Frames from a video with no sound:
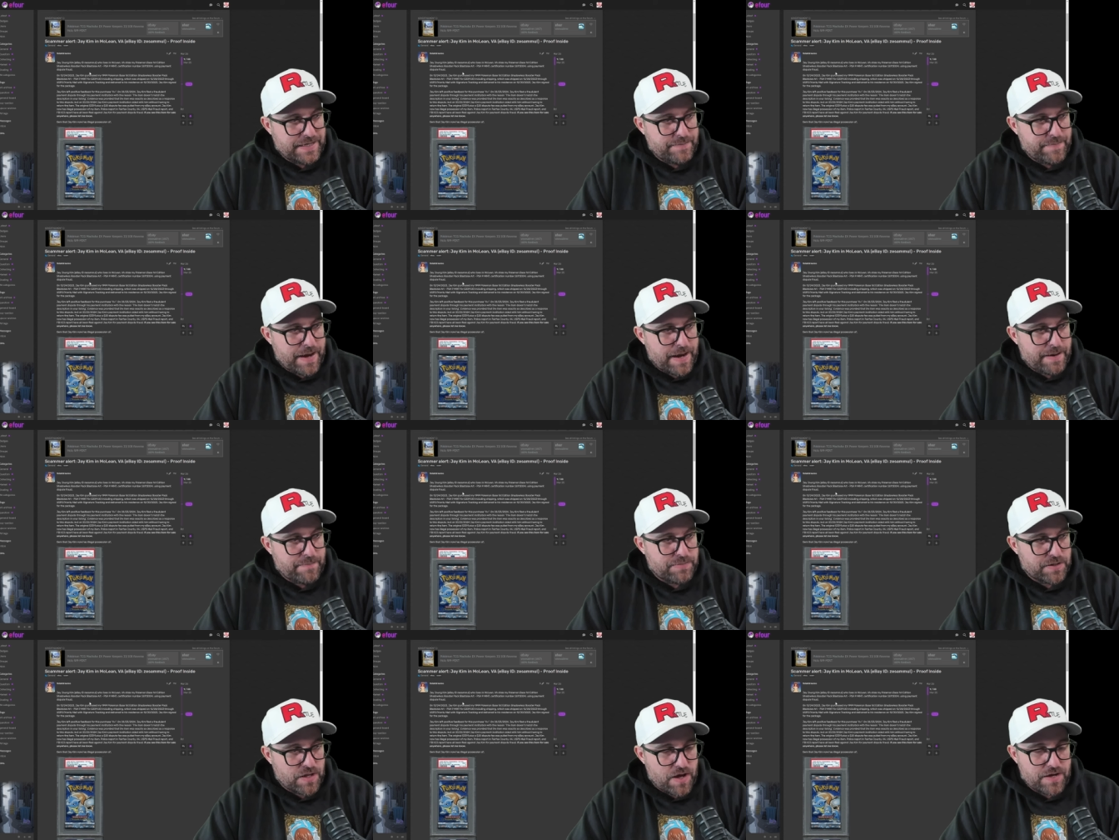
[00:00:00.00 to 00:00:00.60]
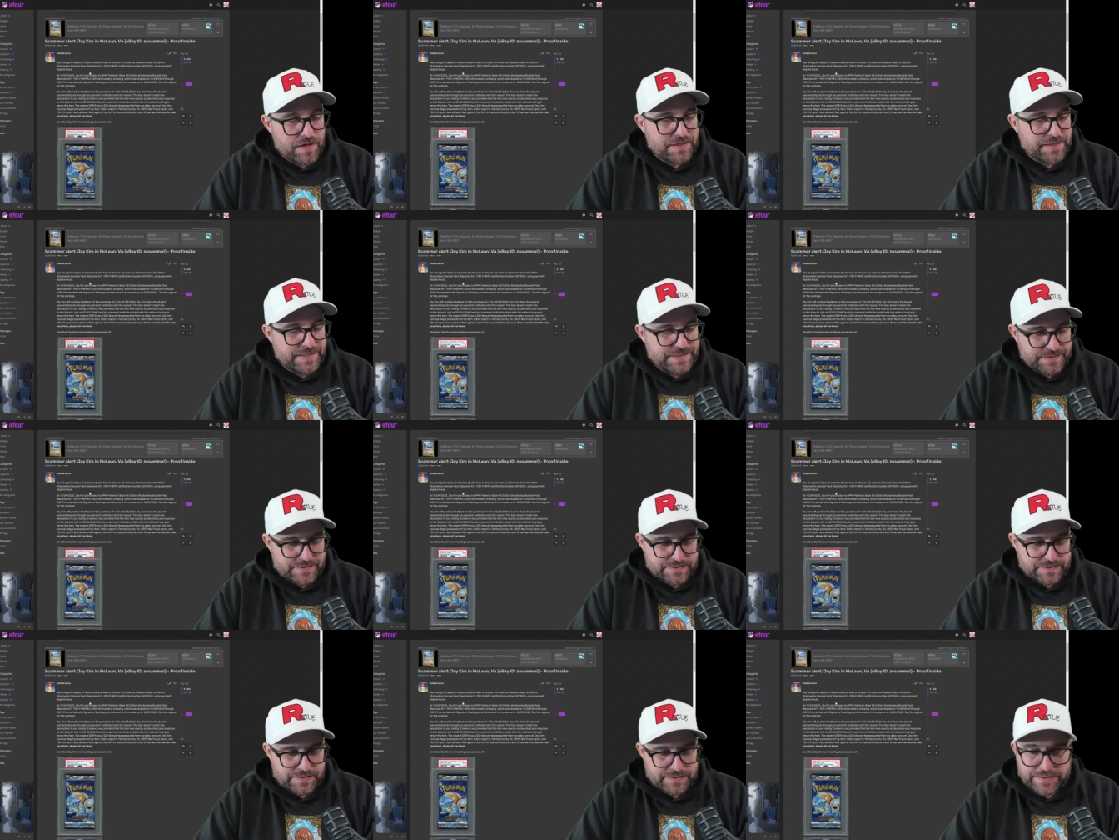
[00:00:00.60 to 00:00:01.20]
eBay block
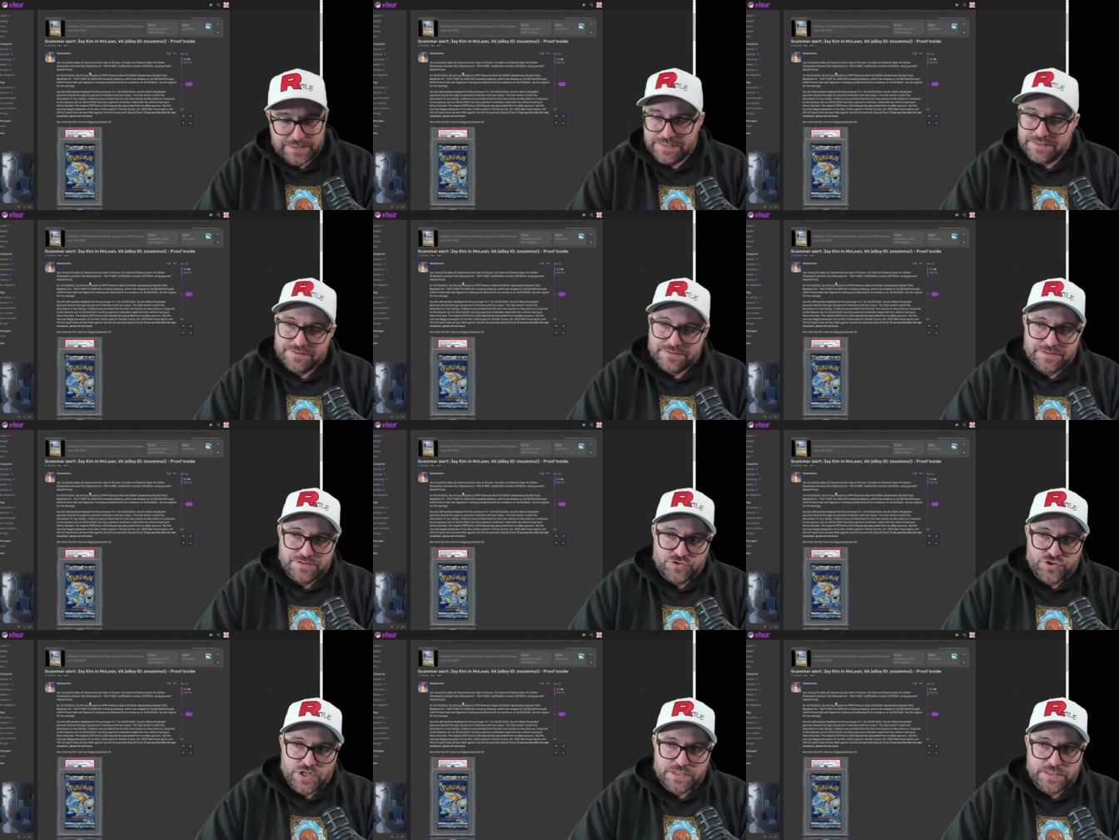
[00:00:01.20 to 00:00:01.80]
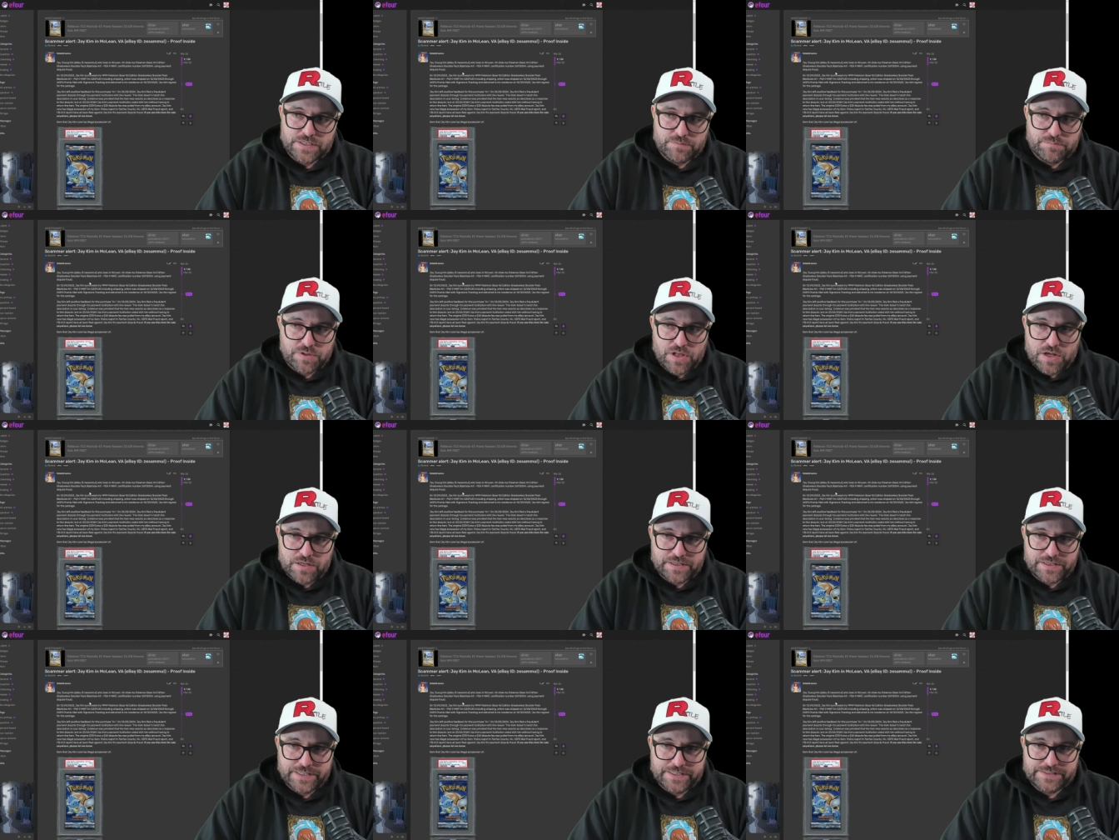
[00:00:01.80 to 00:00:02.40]
list, the suggested
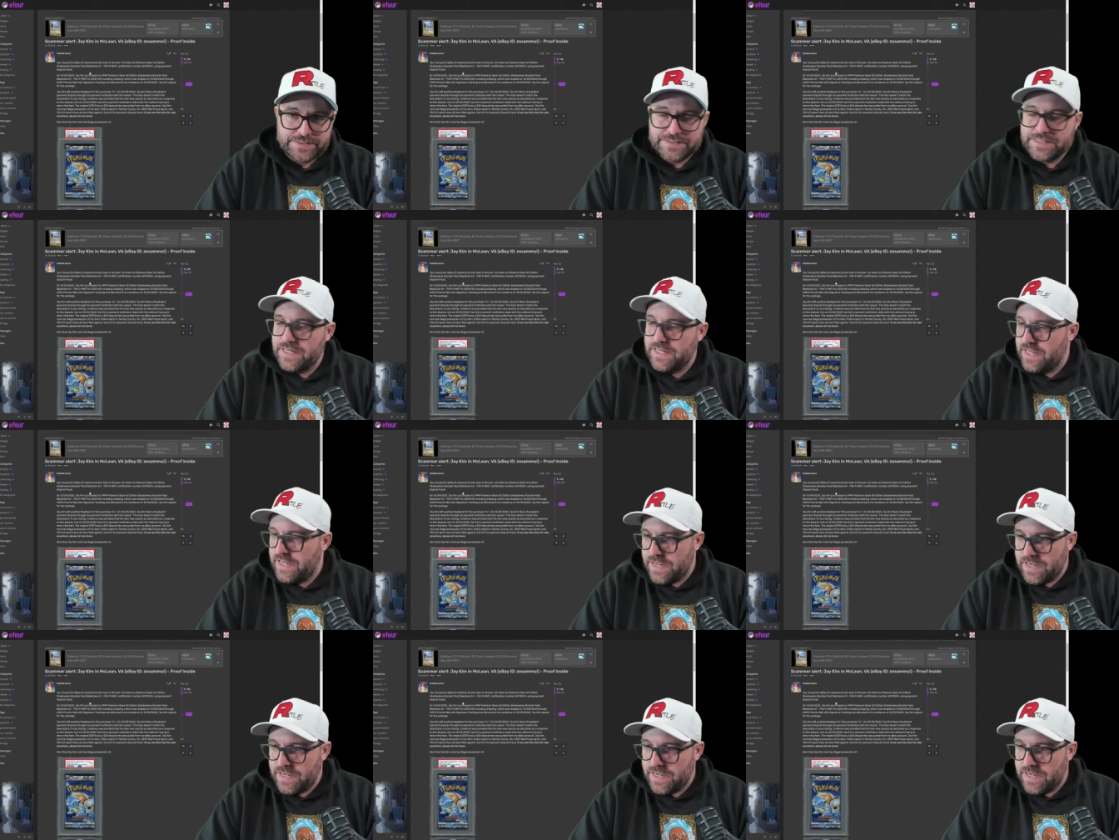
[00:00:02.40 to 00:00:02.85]
block list,